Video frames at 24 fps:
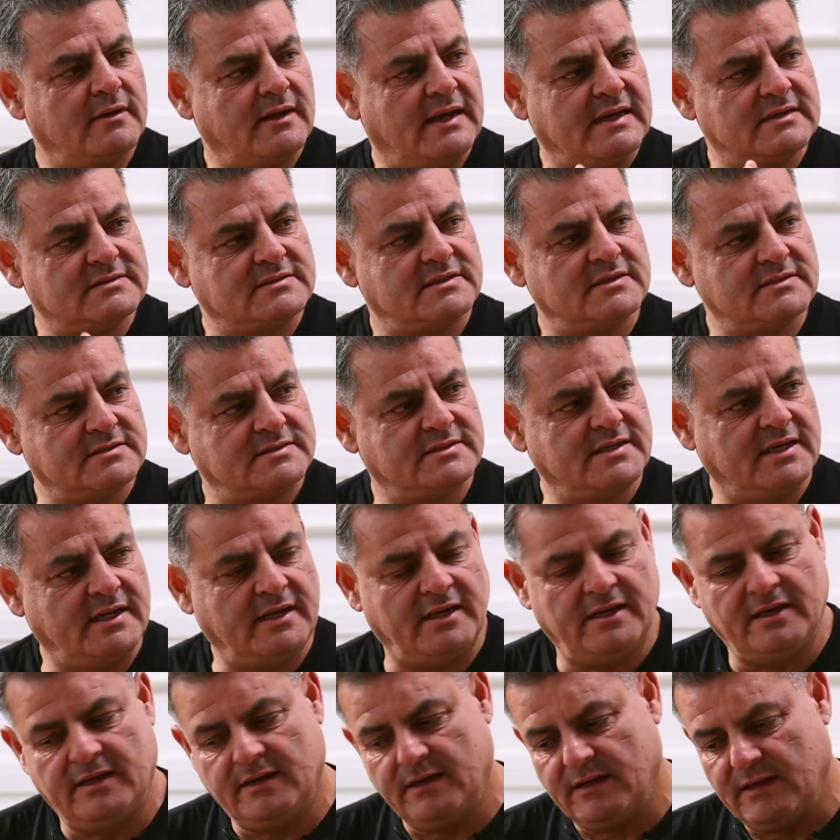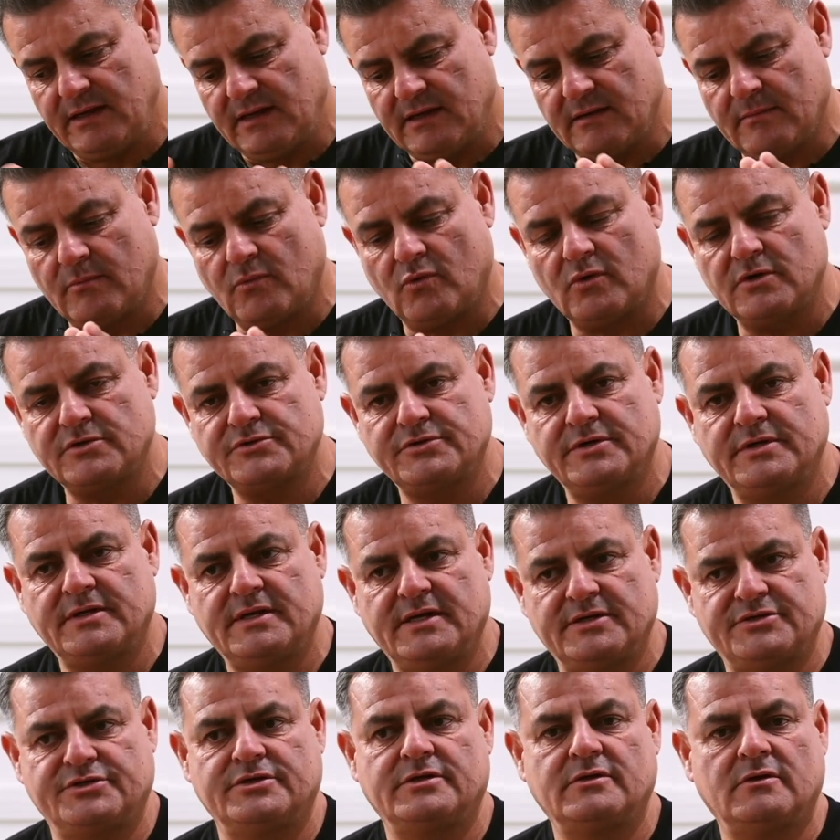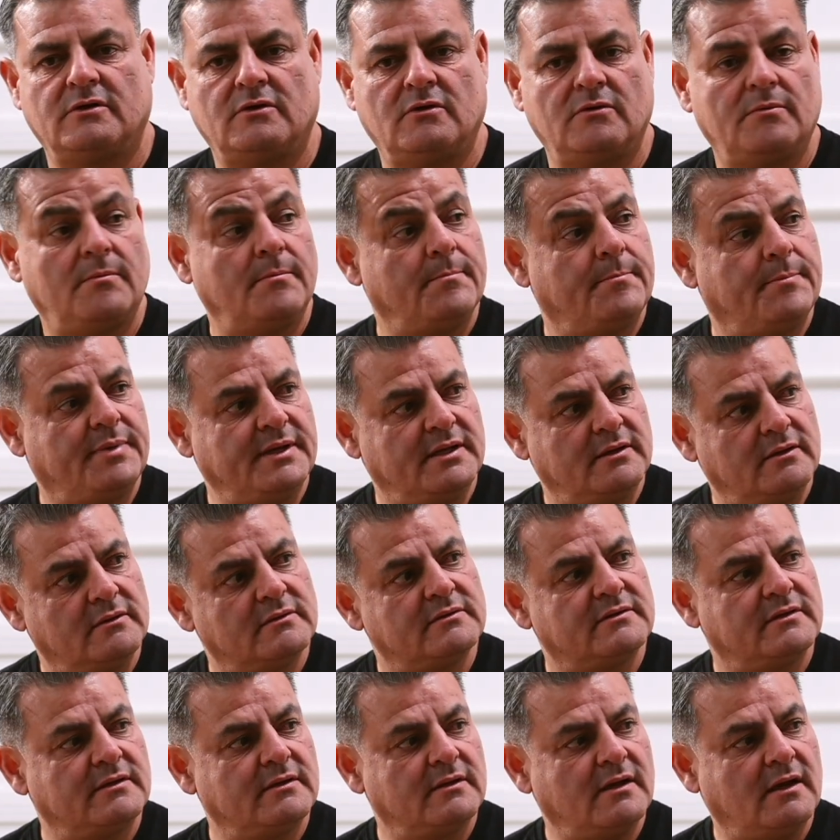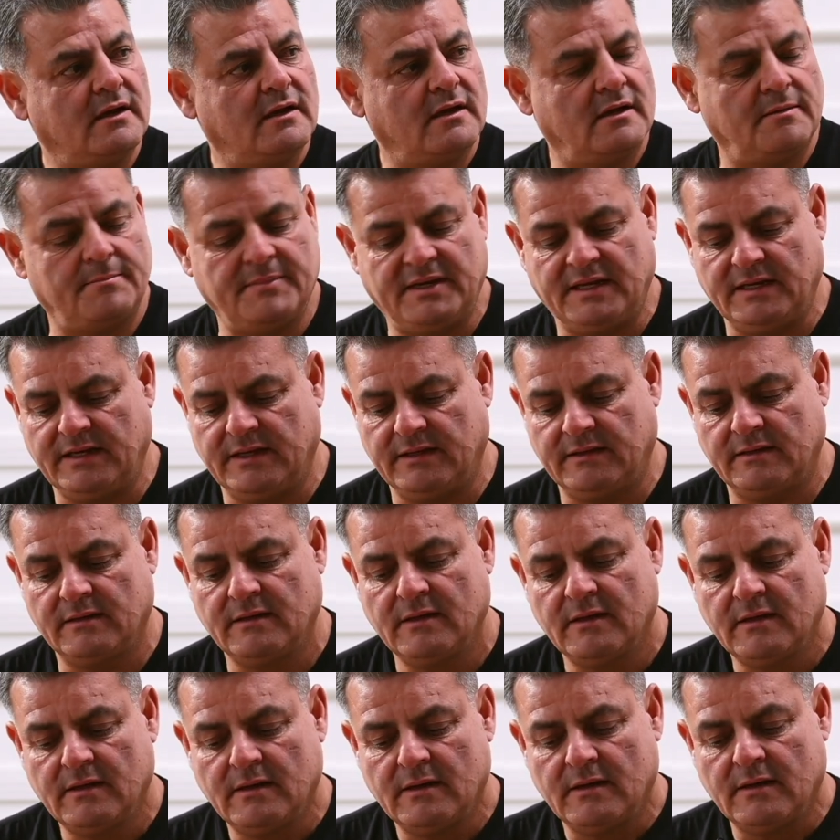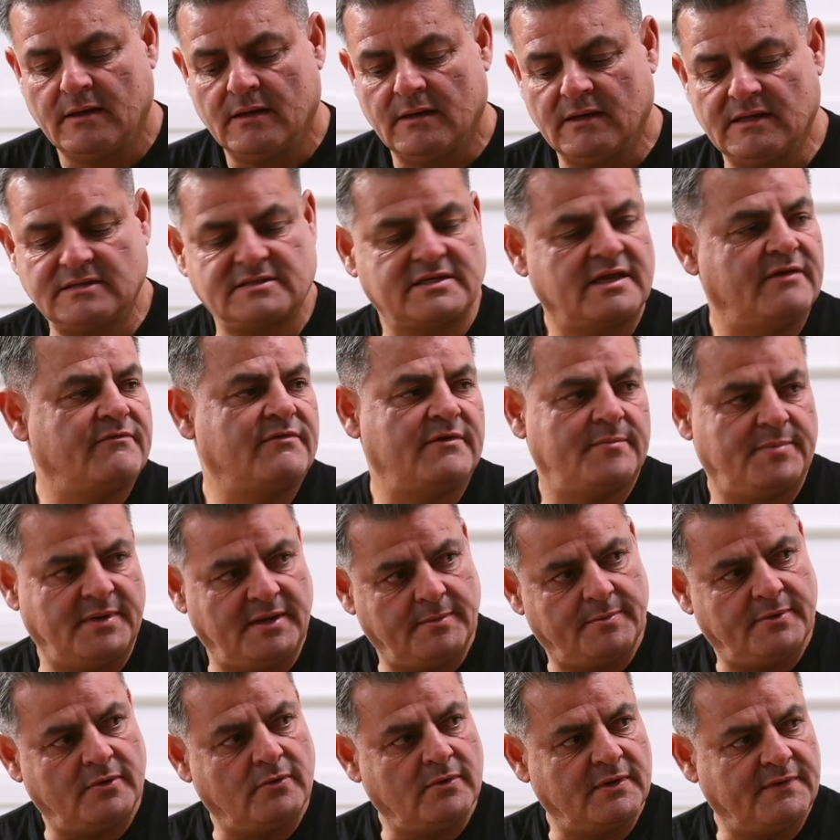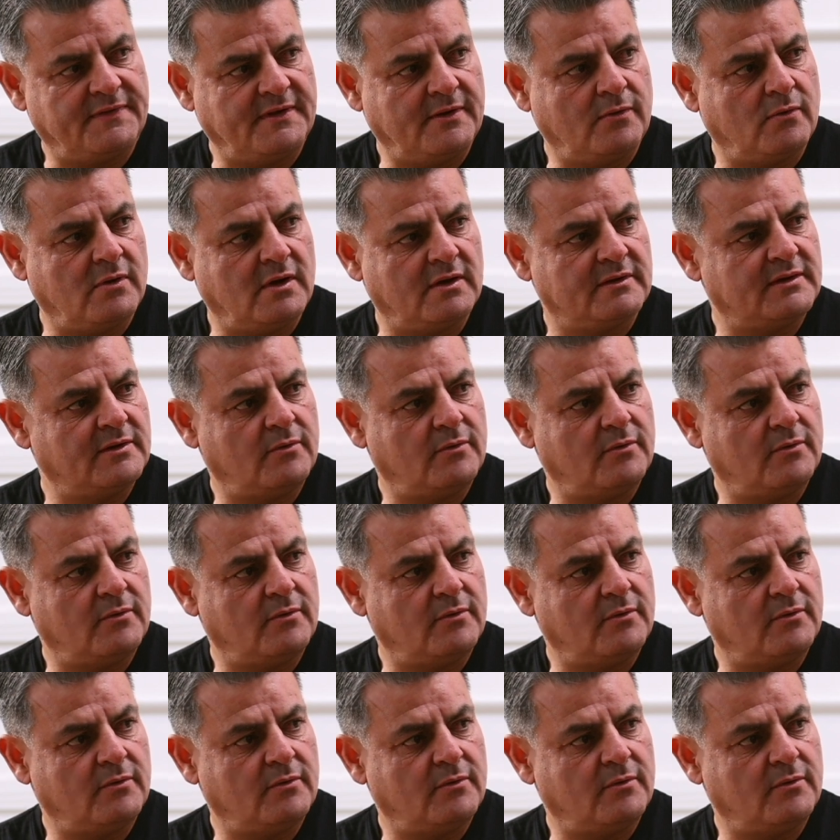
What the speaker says: SST in a more traditional build, meaning let's give the people what they want.